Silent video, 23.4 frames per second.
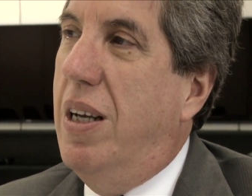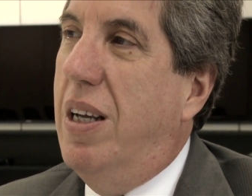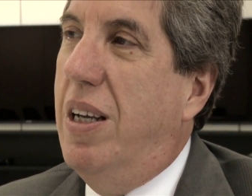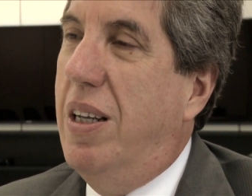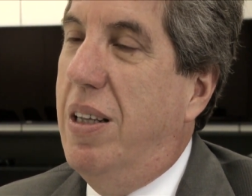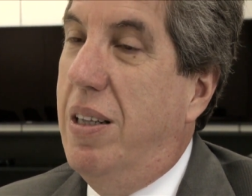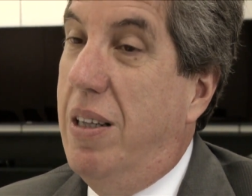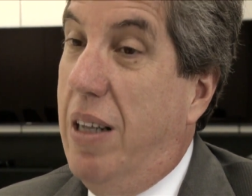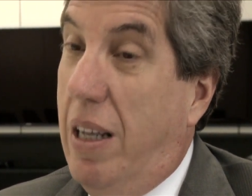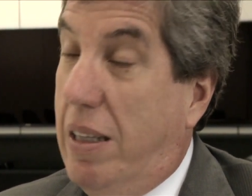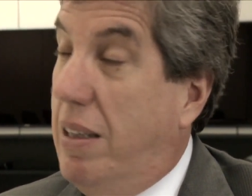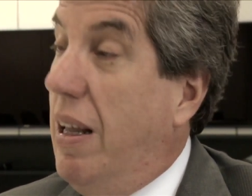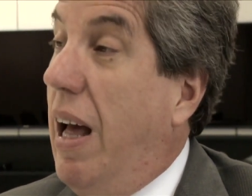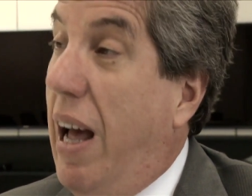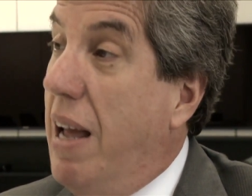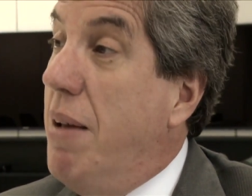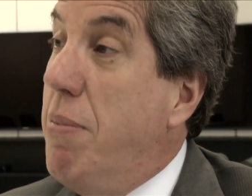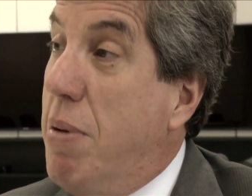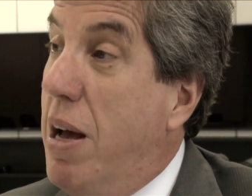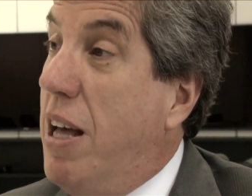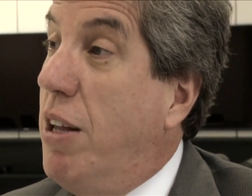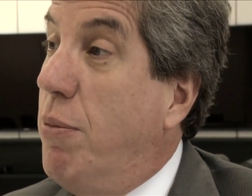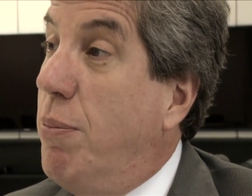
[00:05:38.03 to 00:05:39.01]
And that
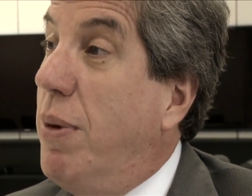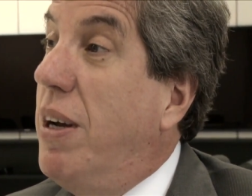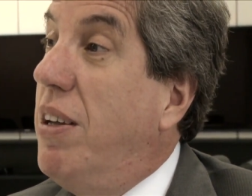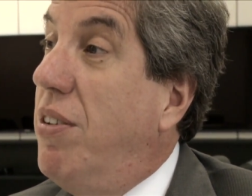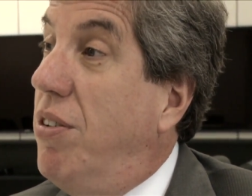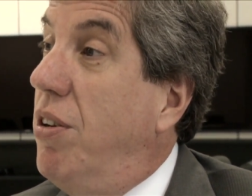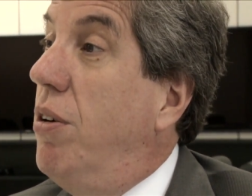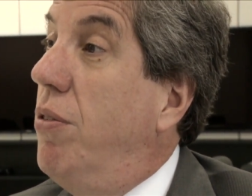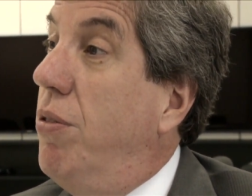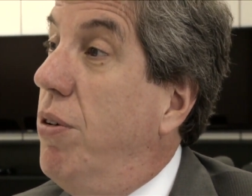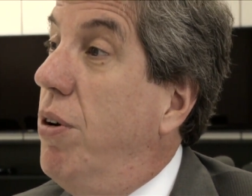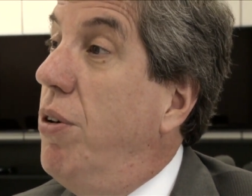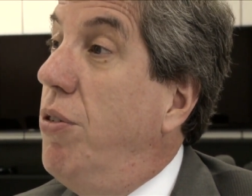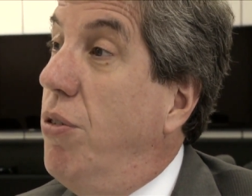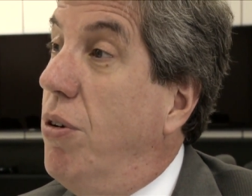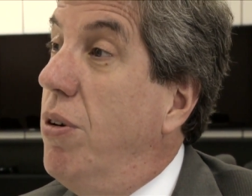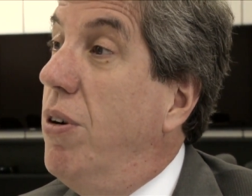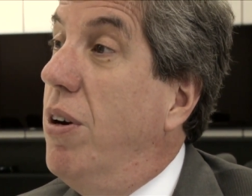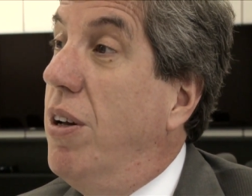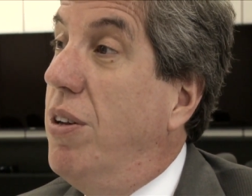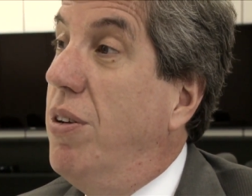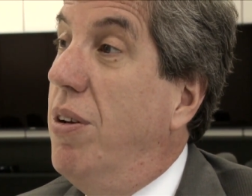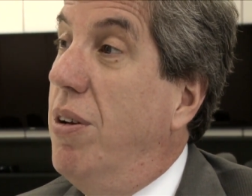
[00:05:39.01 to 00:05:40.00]
I had myself
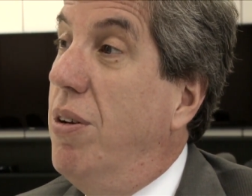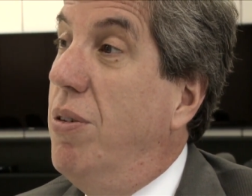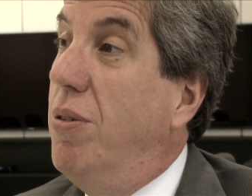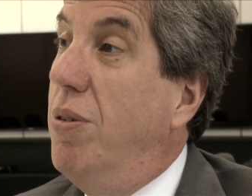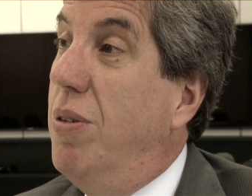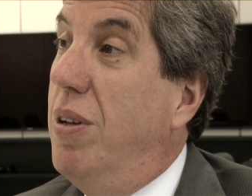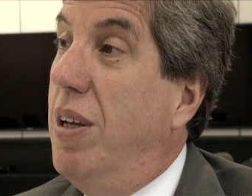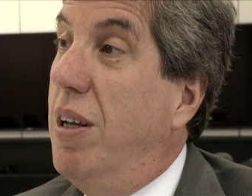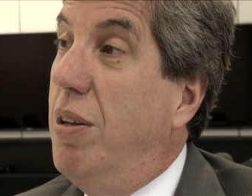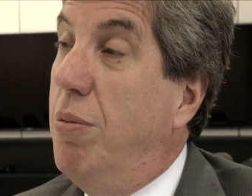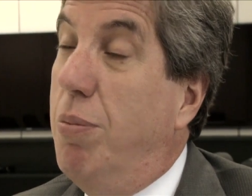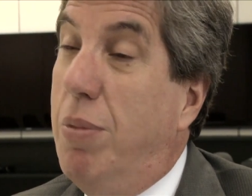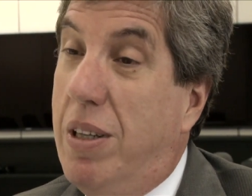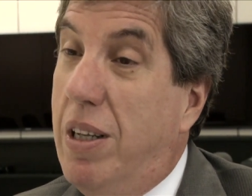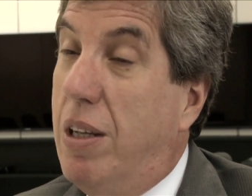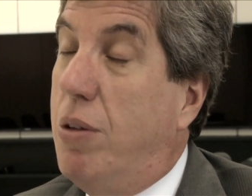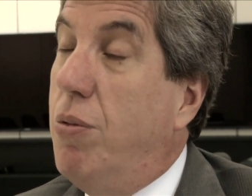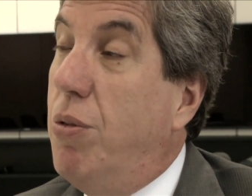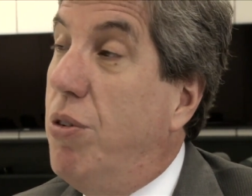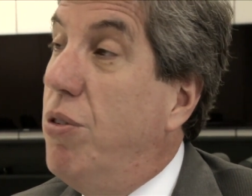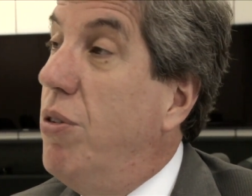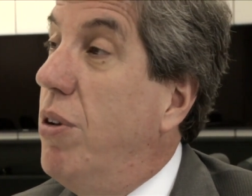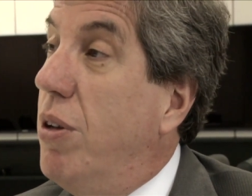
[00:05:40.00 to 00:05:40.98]
also gotten into that. But
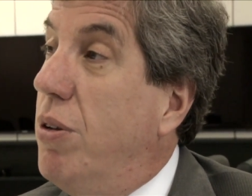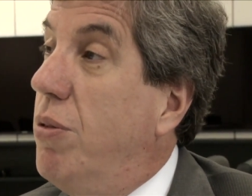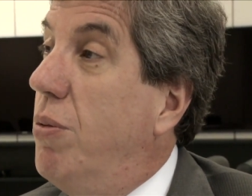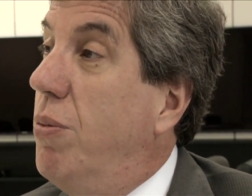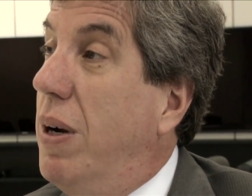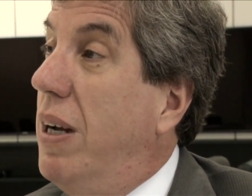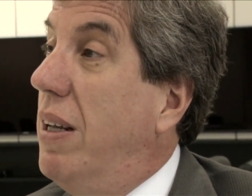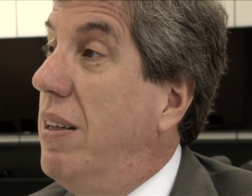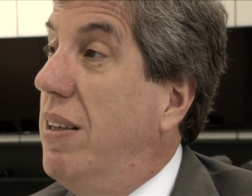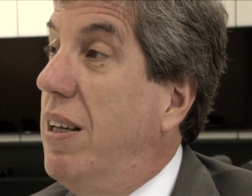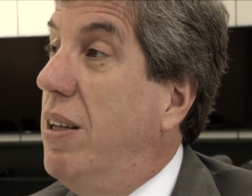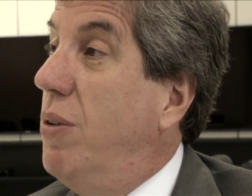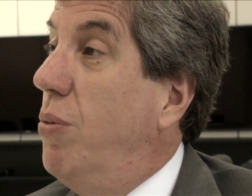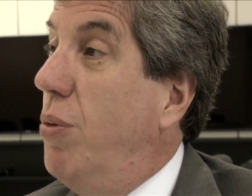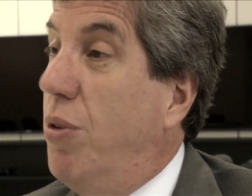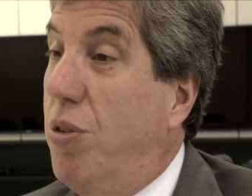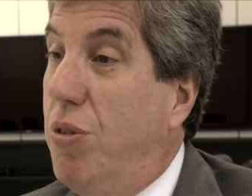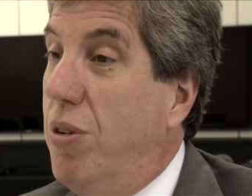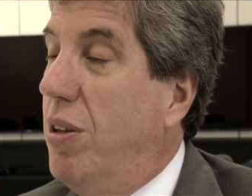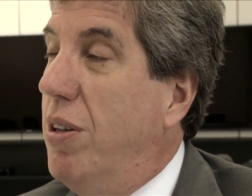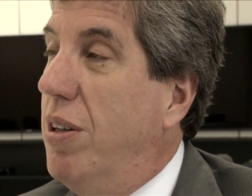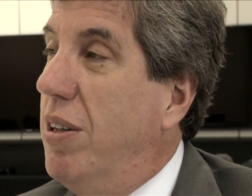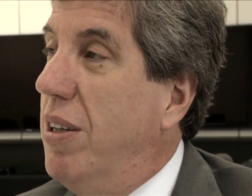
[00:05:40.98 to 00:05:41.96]
that was not right. That
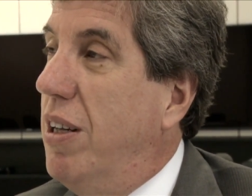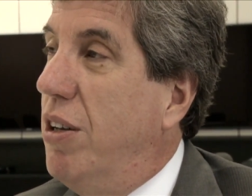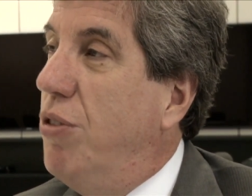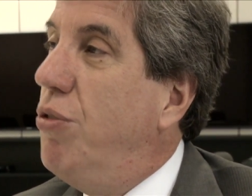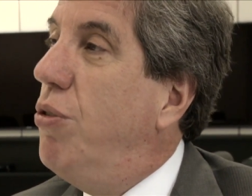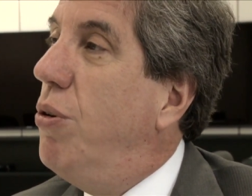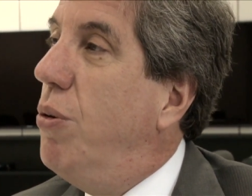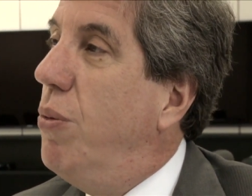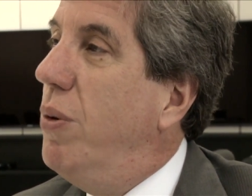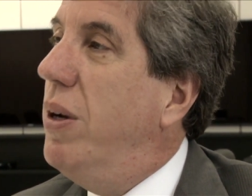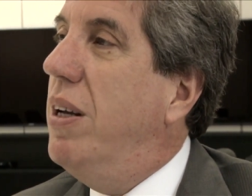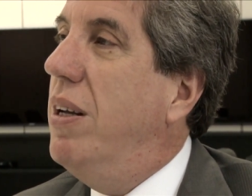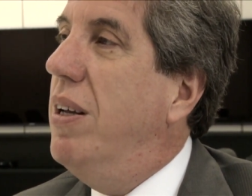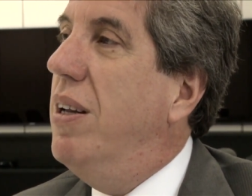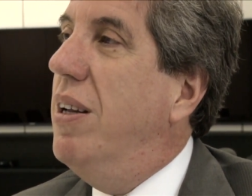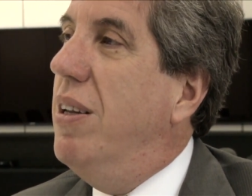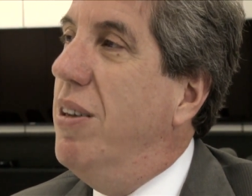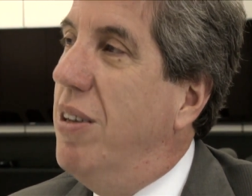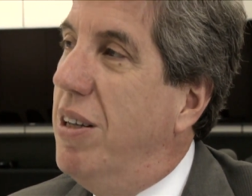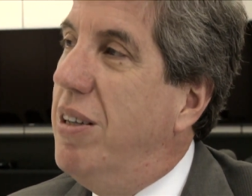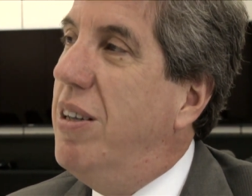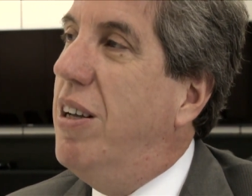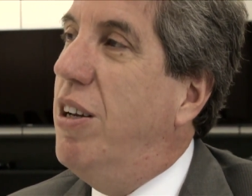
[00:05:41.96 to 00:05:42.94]
was not the natural way.
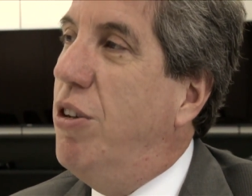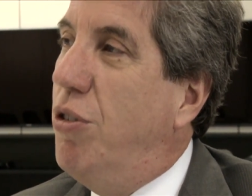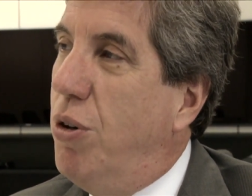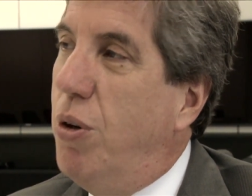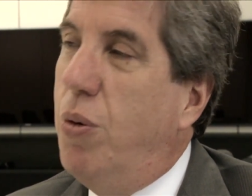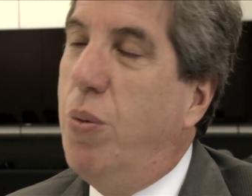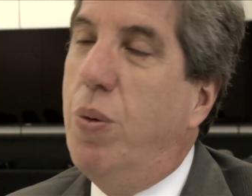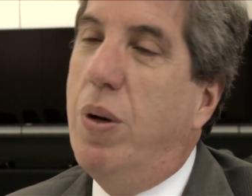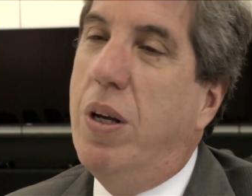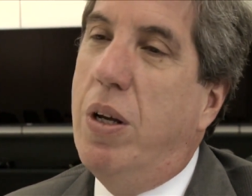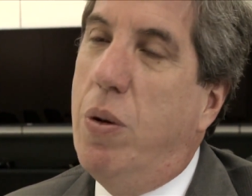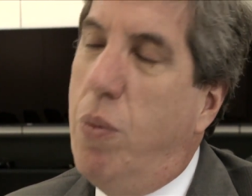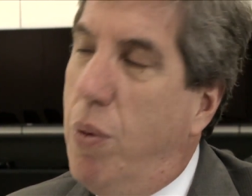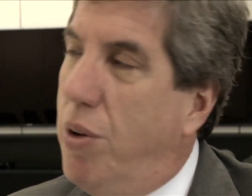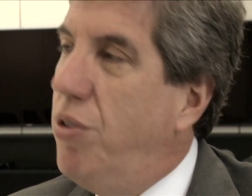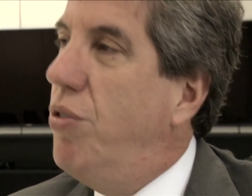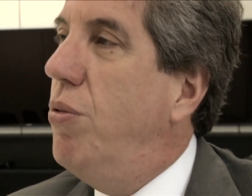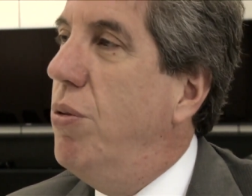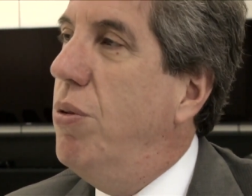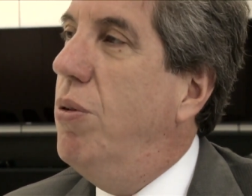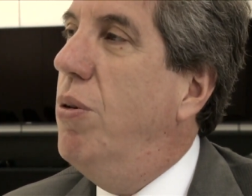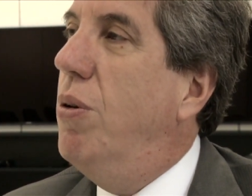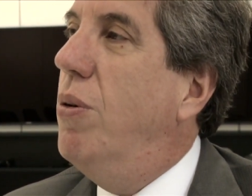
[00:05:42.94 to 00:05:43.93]
The natural way
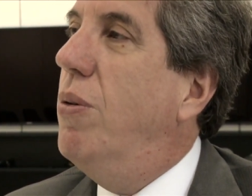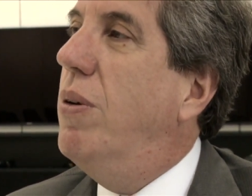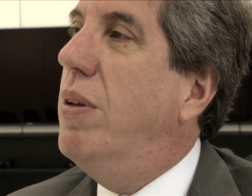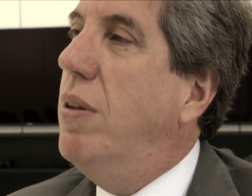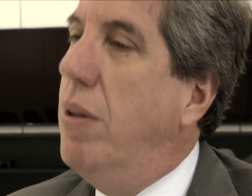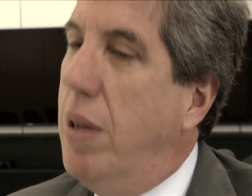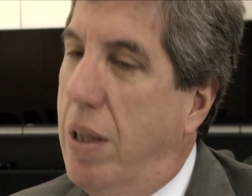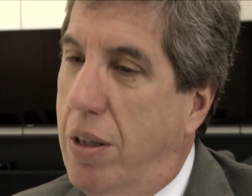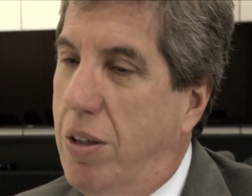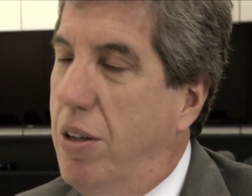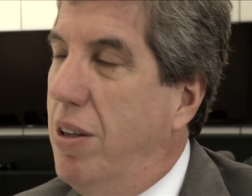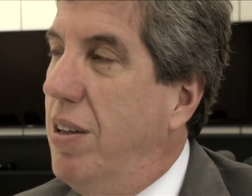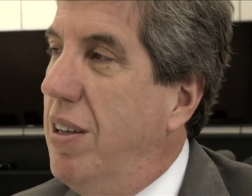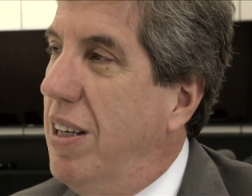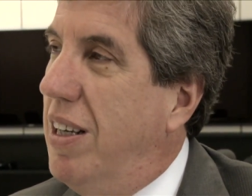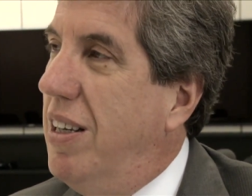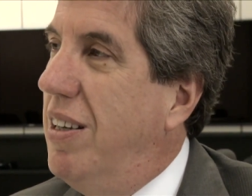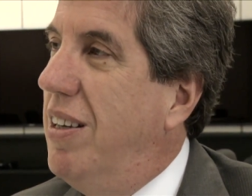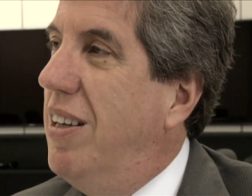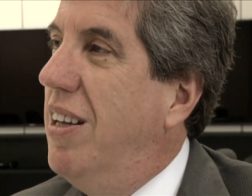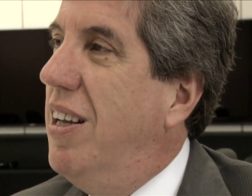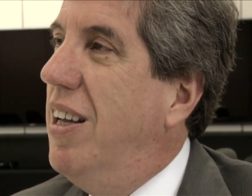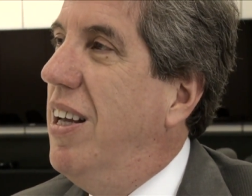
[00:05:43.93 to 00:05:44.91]
was to go
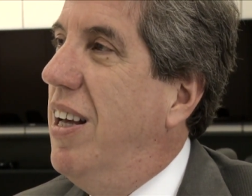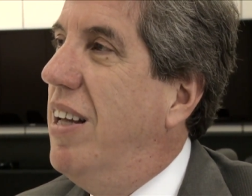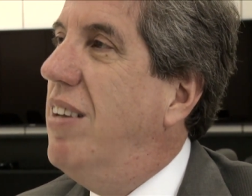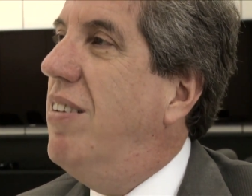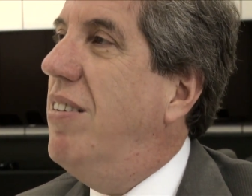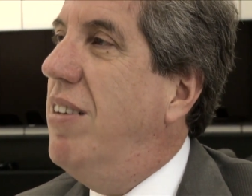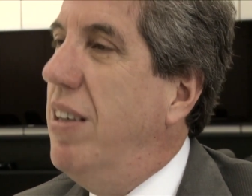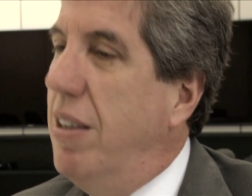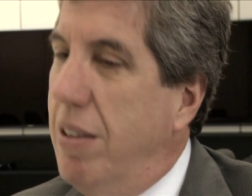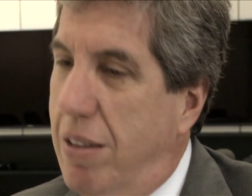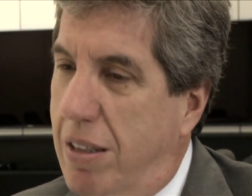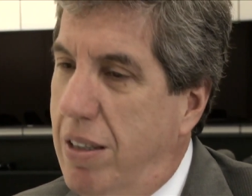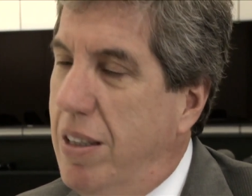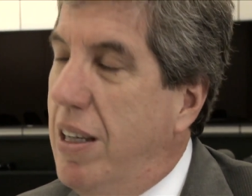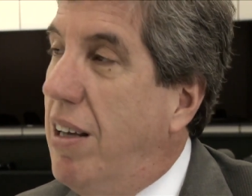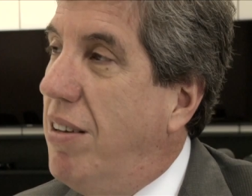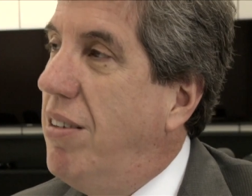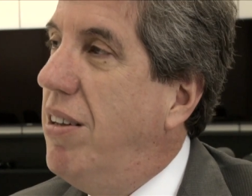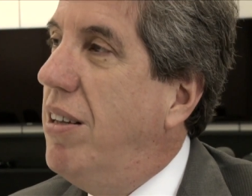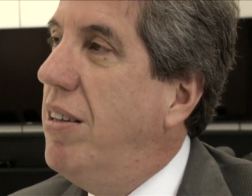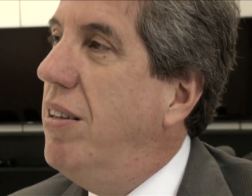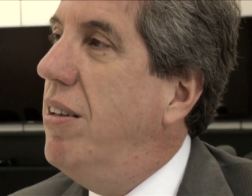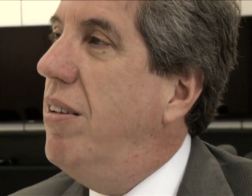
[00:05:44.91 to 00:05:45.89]
and say,
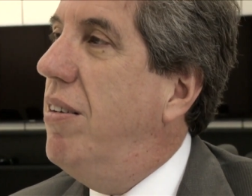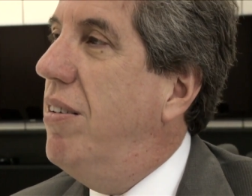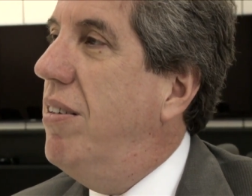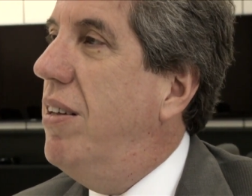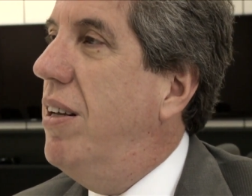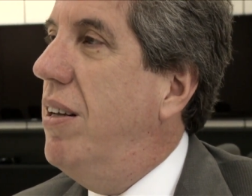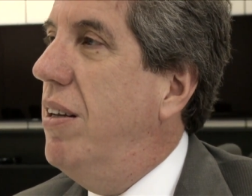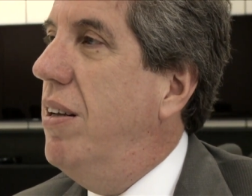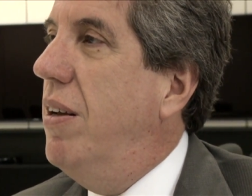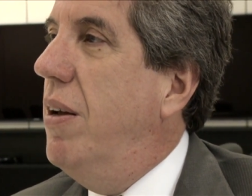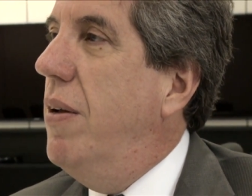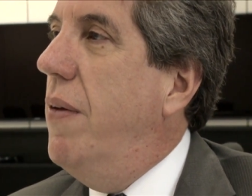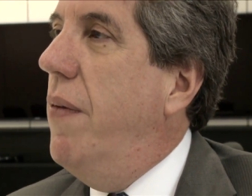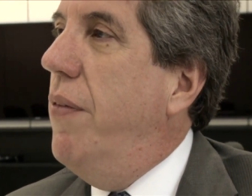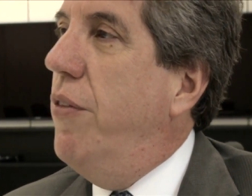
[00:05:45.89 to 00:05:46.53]
yes, I did study.